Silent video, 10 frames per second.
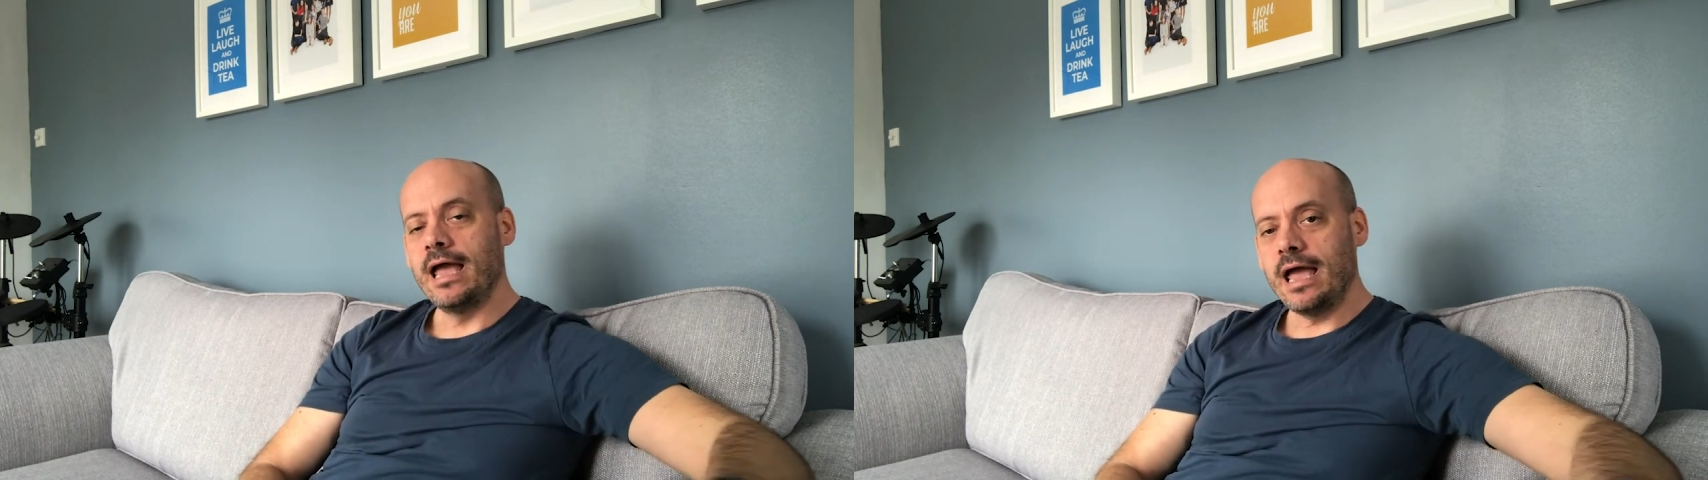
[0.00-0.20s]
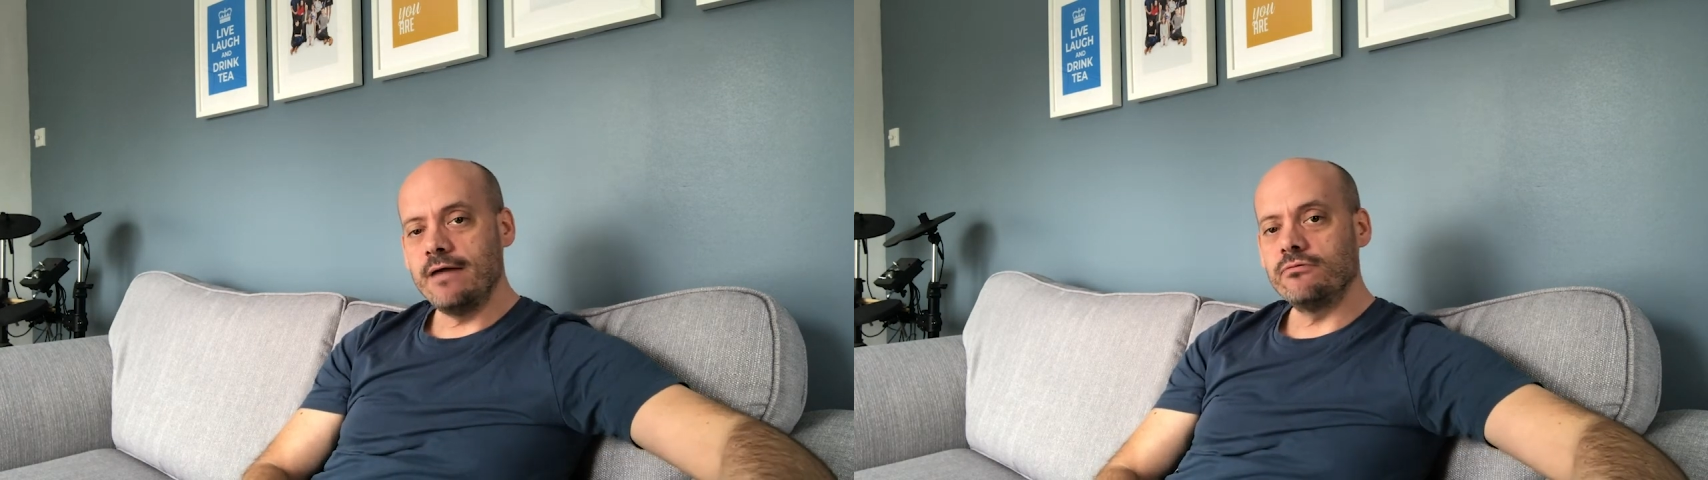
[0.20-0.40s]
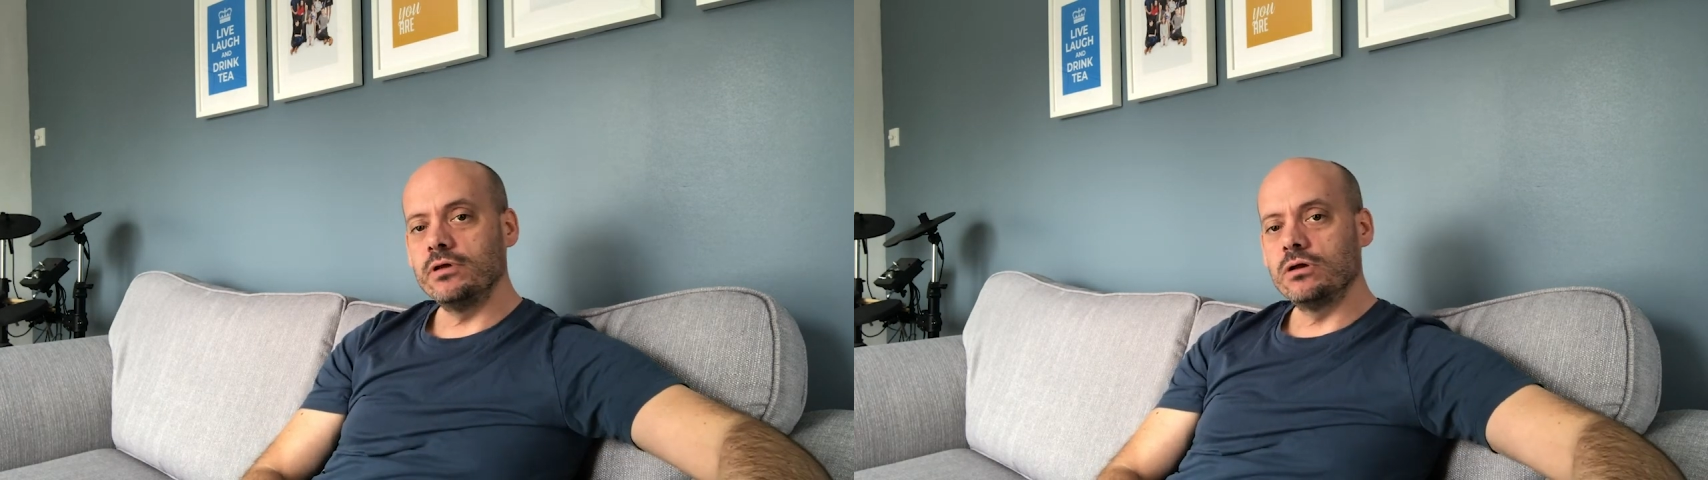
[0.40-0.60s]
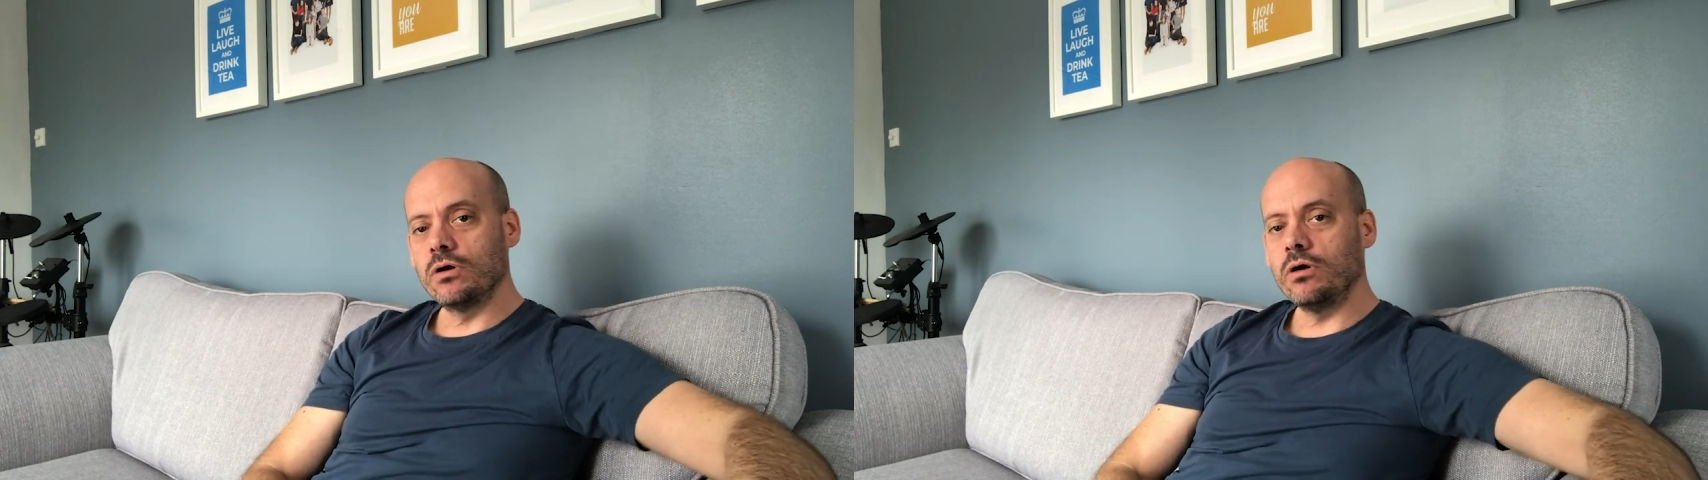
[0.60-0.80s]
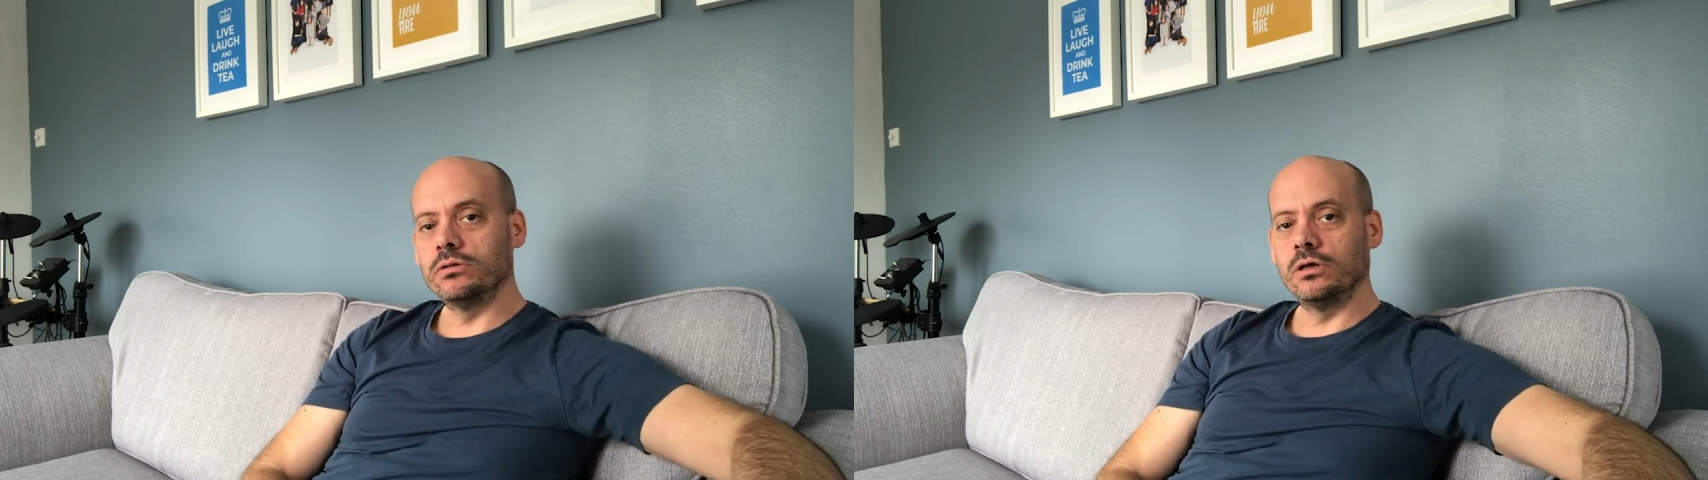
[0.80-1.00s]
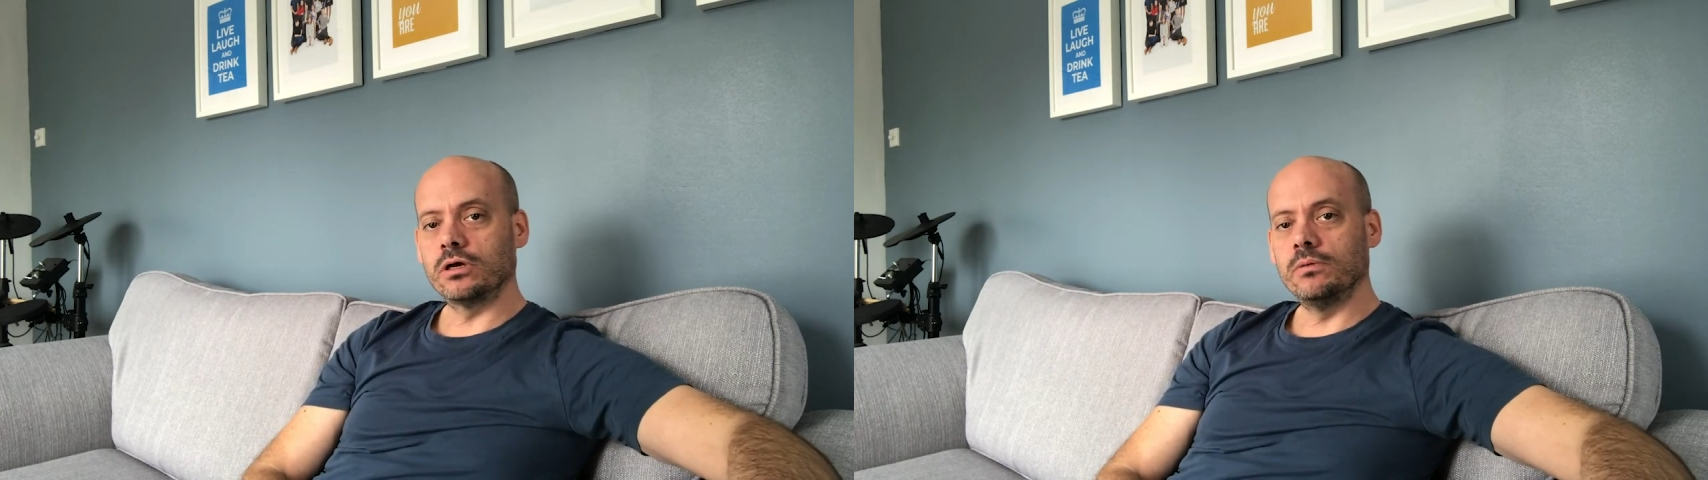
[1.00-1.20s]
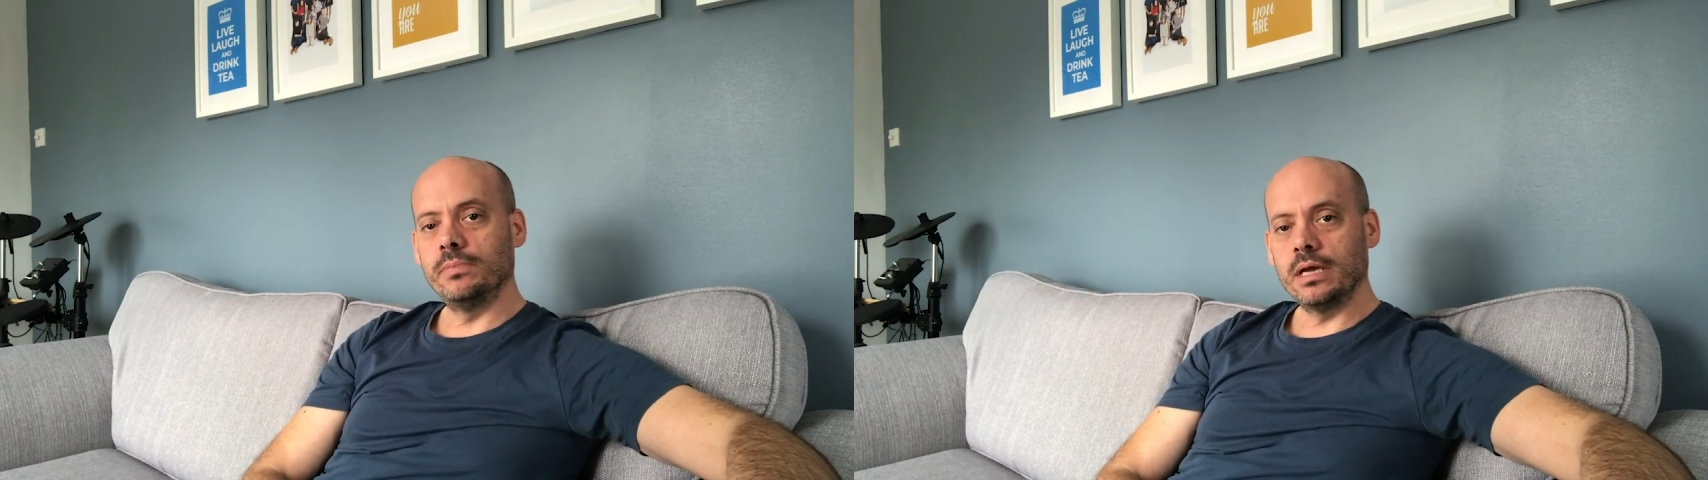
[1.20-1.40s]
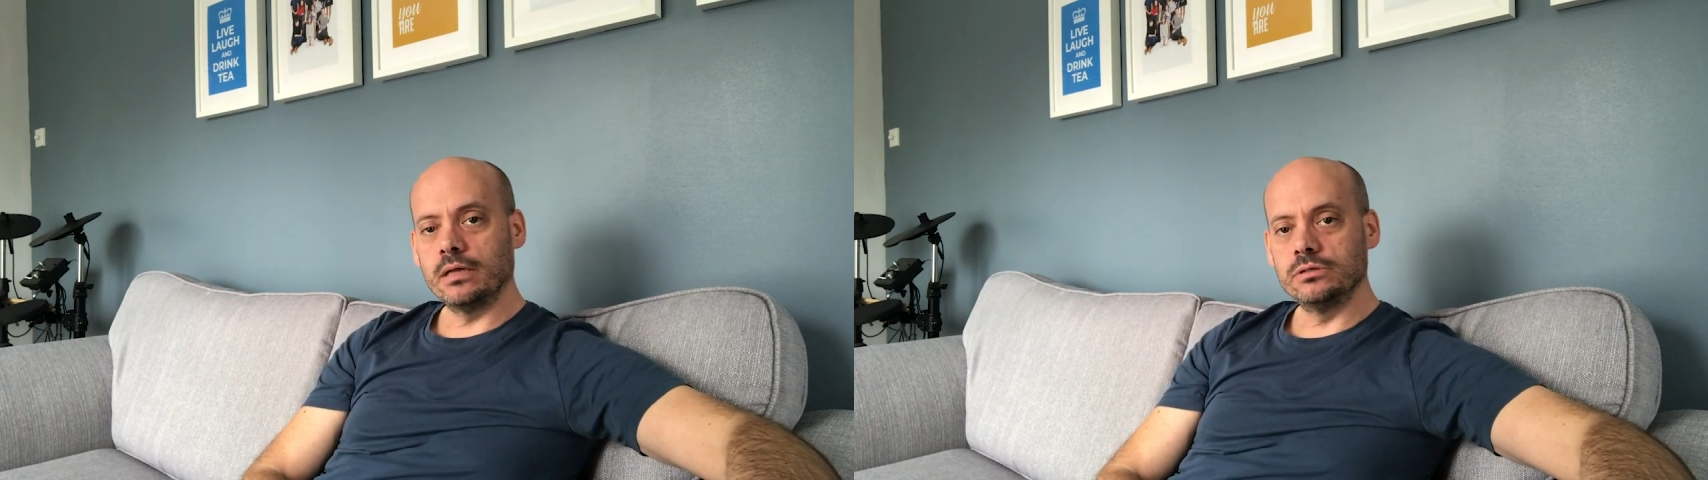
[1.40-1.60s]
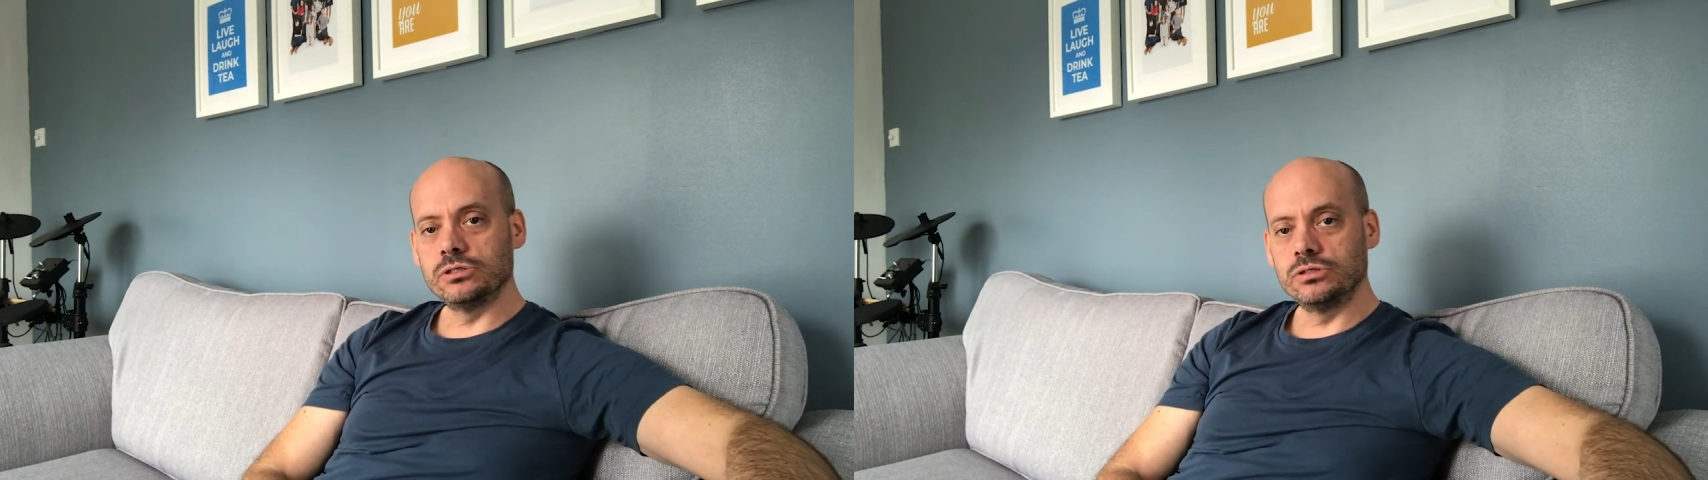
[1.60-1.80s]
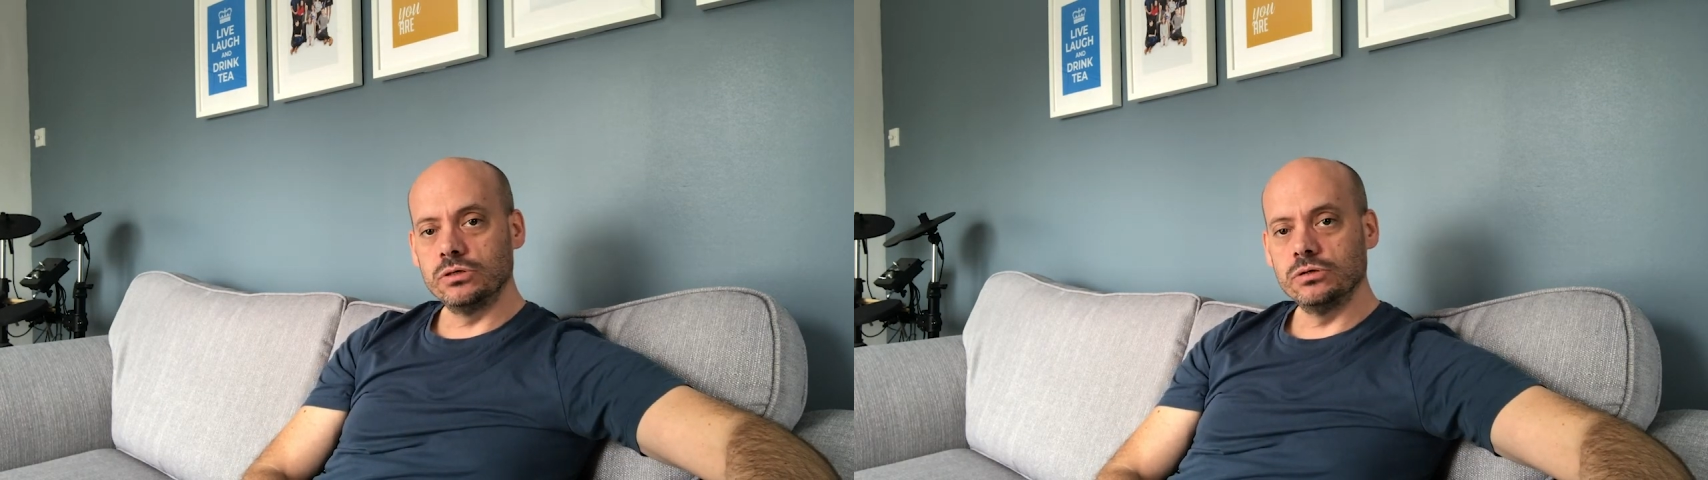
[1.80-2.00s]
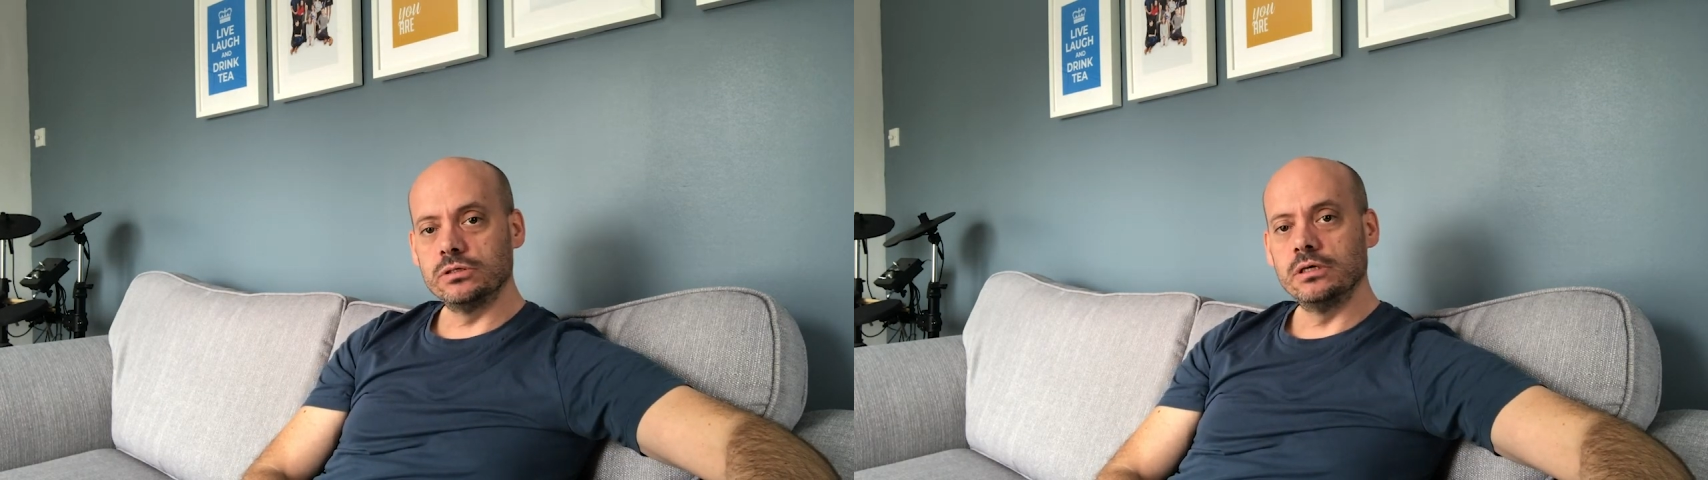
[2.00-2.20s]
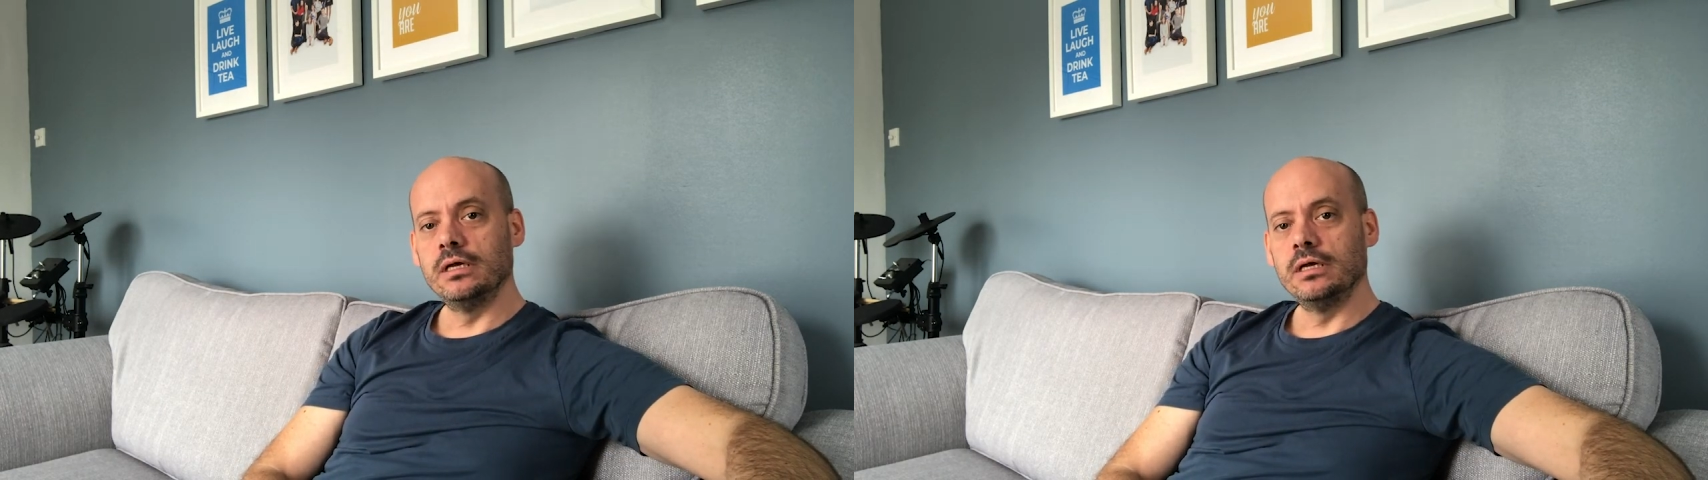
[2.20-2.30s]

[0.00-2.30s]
Every God that can be understood